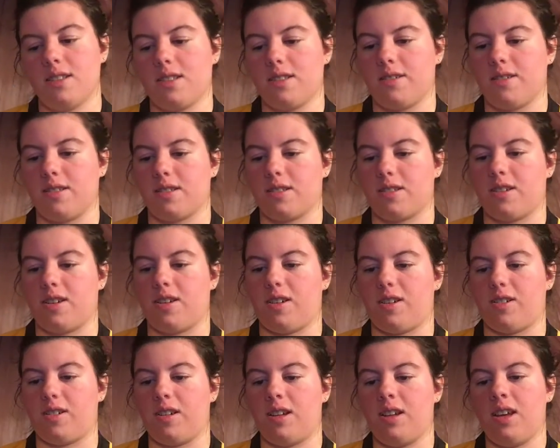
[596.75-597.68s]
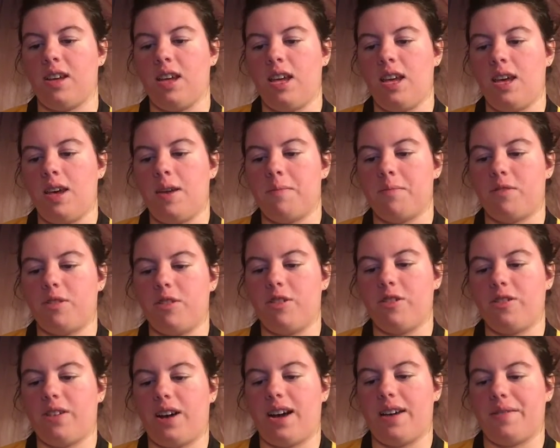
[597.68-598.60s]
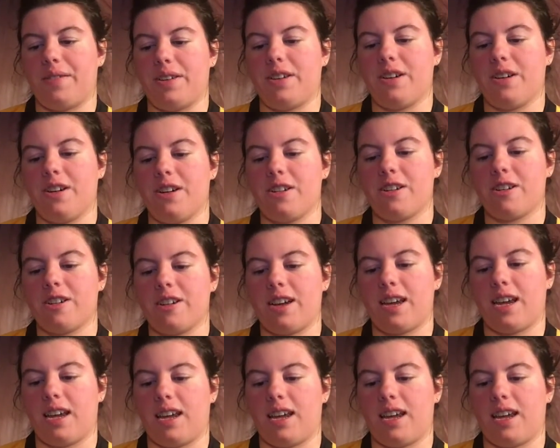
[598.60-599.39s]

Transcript: So it's called Blue Ivy Carter,